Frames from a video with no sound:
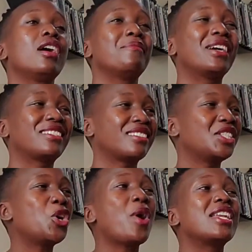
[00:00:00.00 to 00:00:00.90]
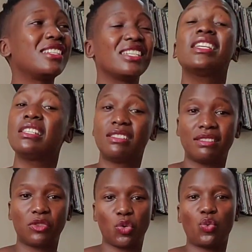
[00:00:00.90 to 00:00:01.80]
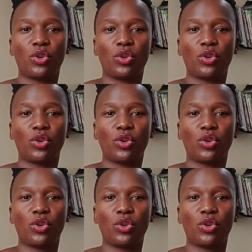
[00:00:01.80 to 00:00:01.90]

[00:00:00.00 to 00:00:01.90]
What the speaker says: But no one is to.